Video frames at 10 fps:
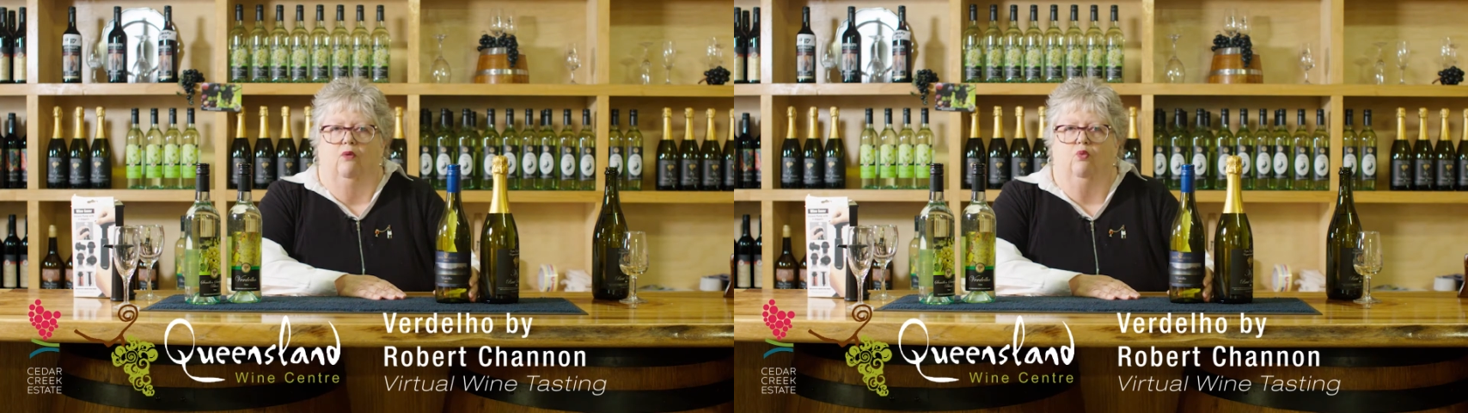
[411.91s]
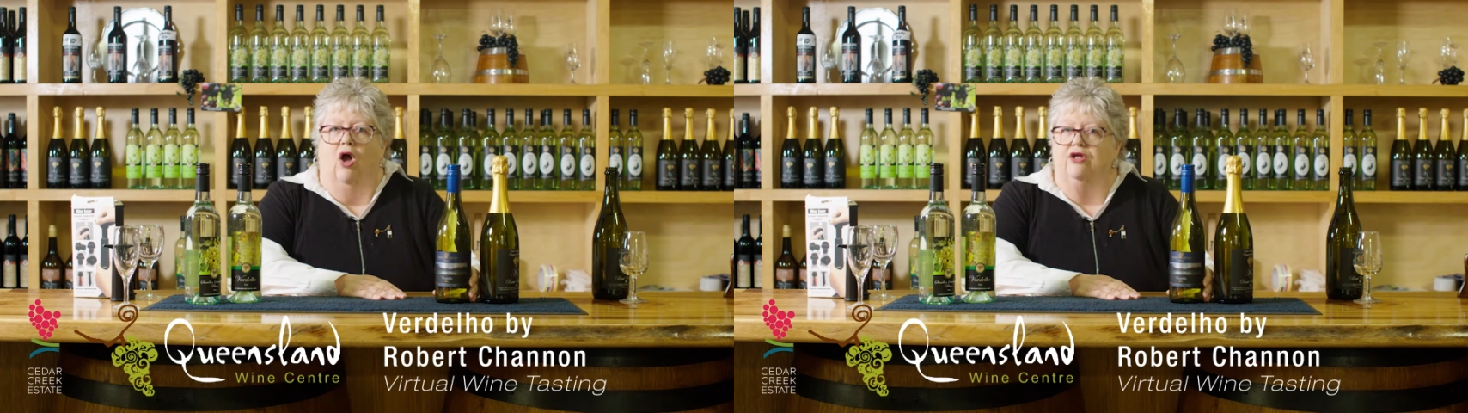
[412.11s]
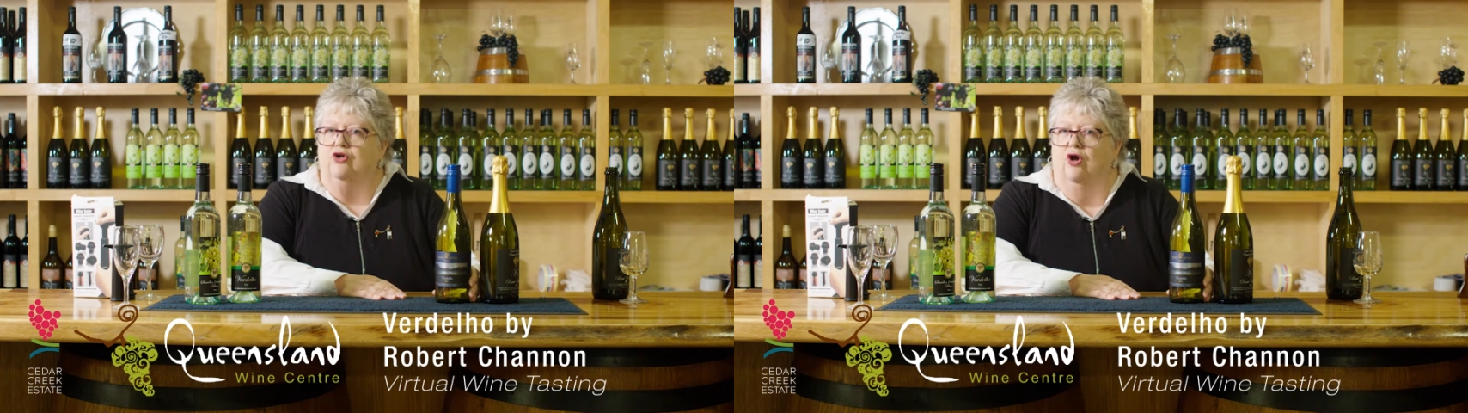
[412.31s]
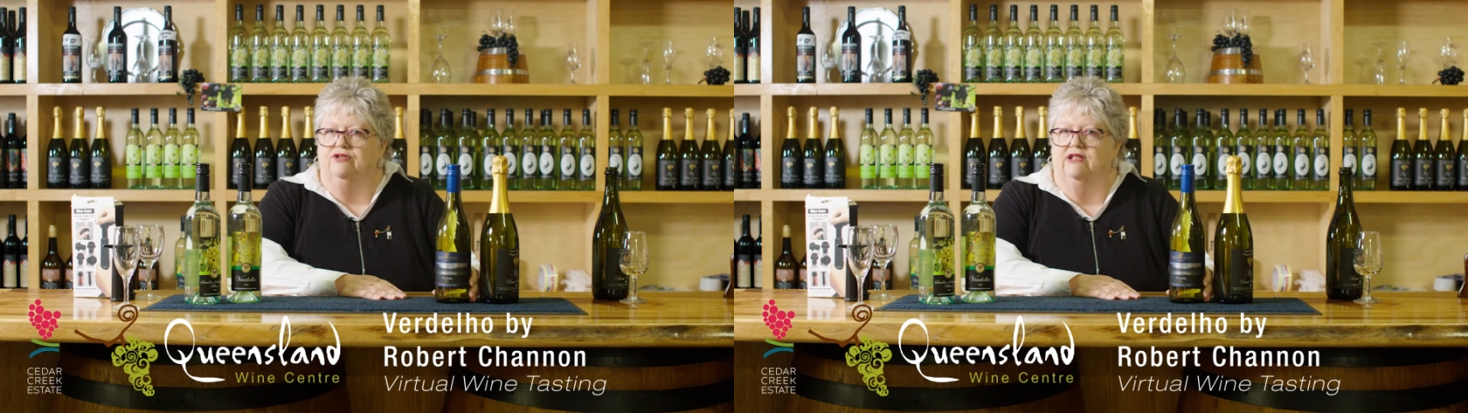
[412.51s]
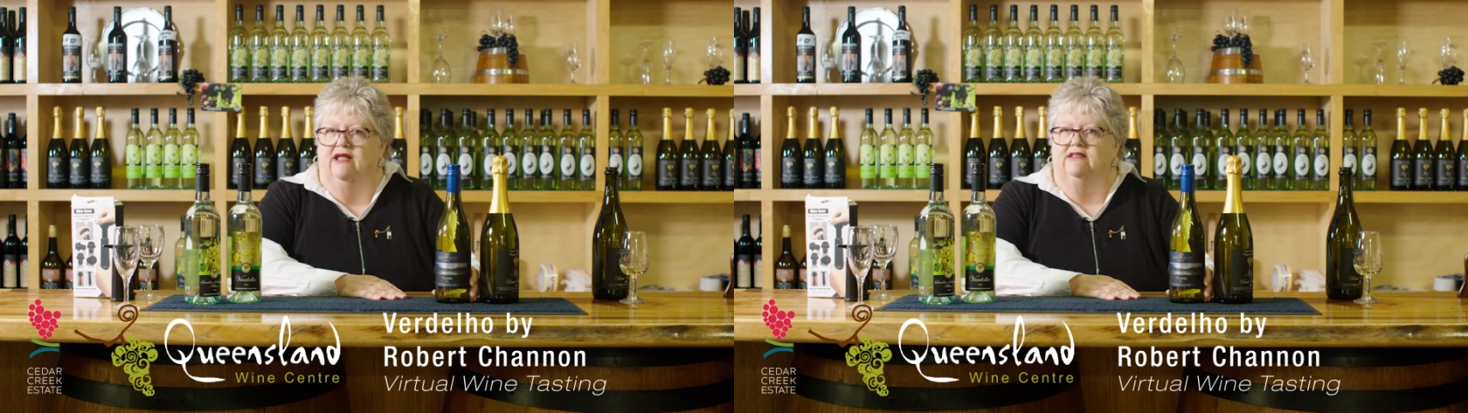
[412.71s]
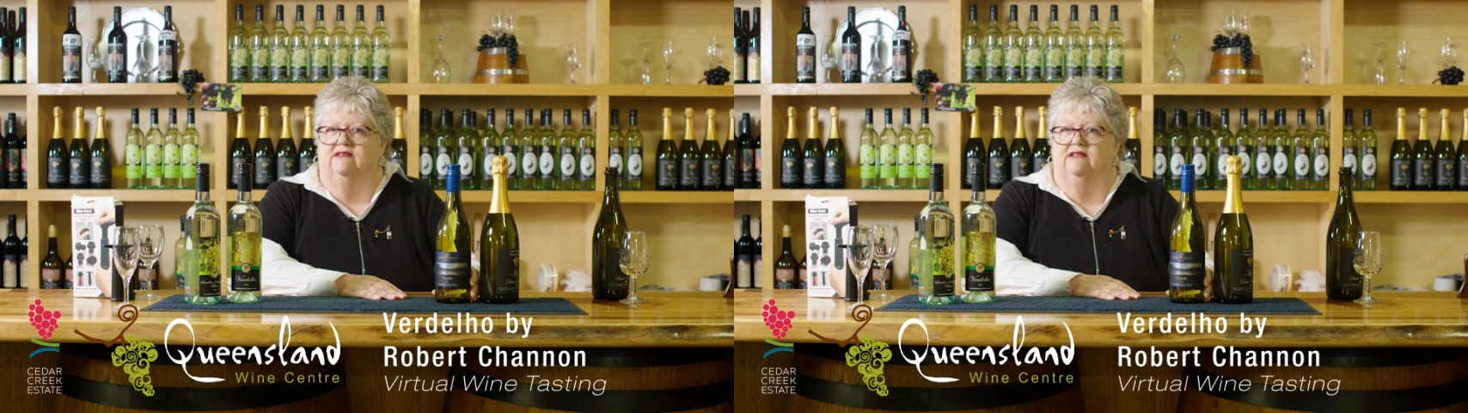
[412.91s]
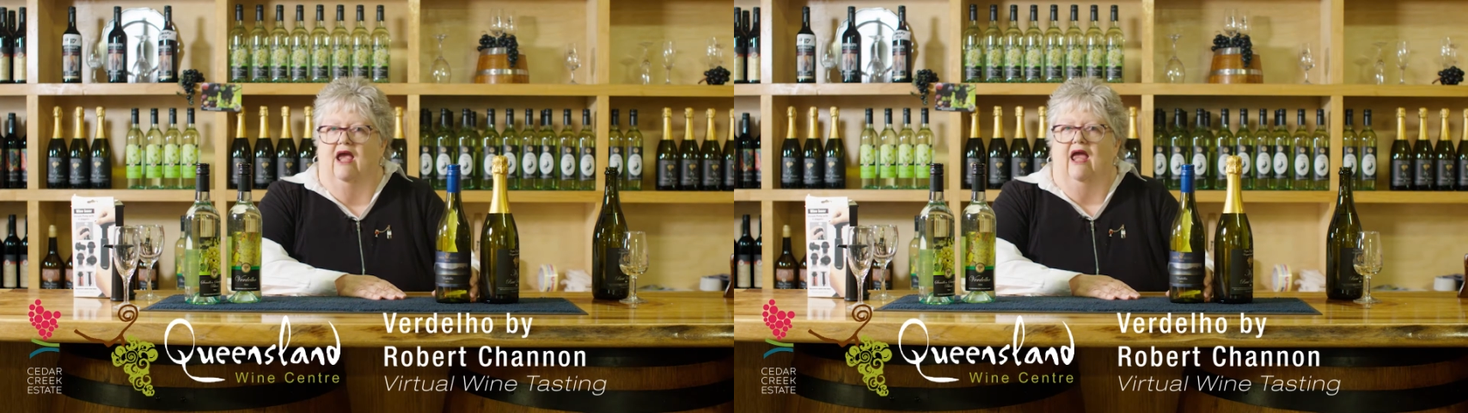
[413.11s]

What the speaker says: wine contest